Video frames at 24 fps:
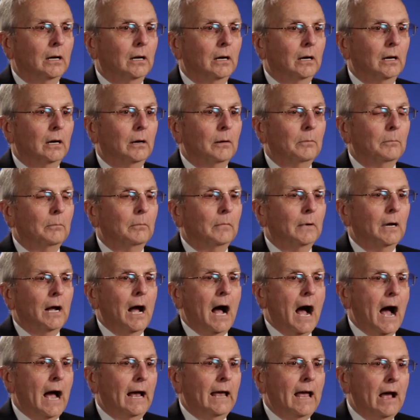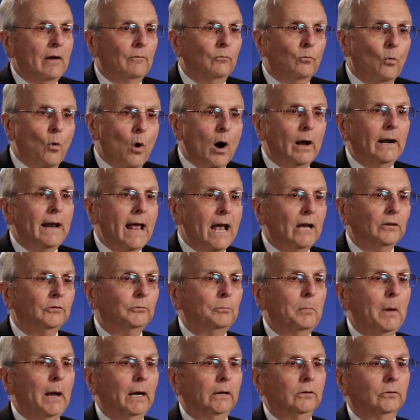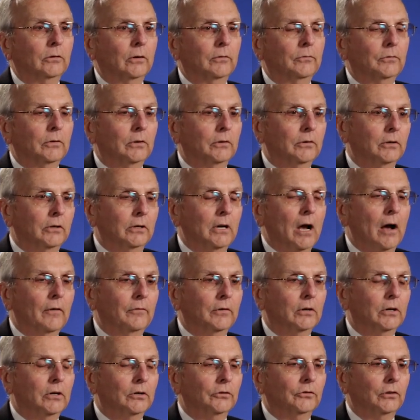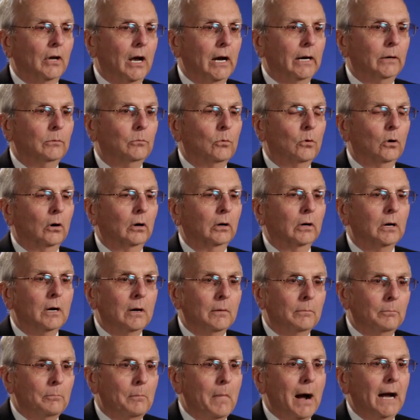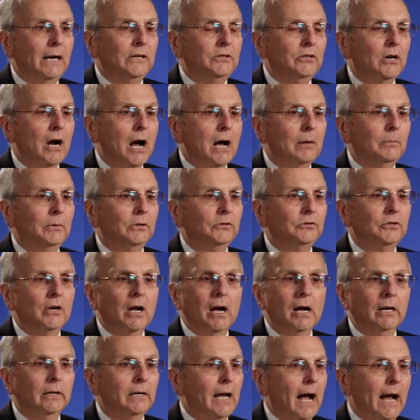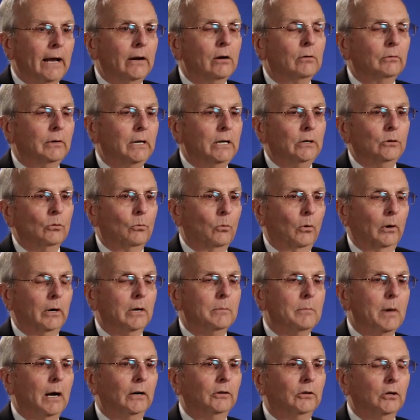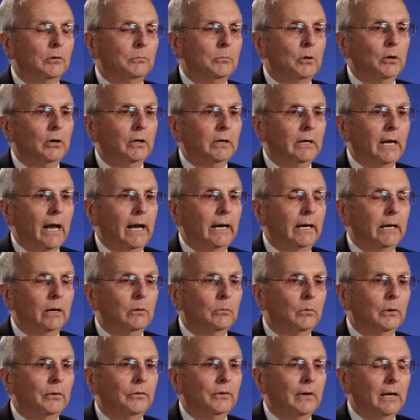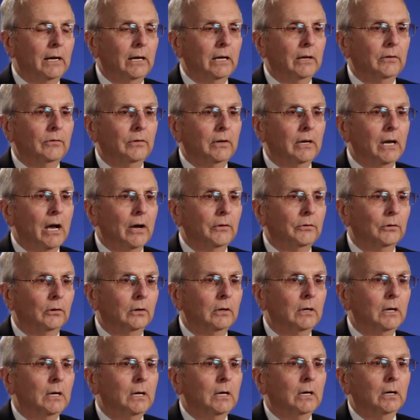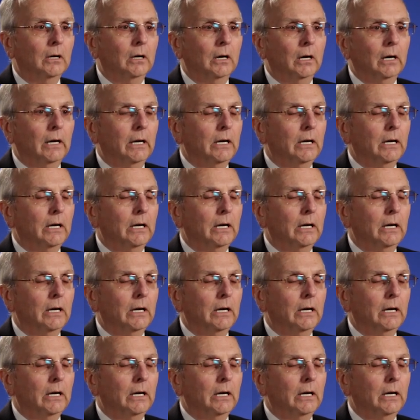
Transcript: Um, I have one aspect of the, the, of the design work my job is done. I don't need to worry about communicating with any of the other uh,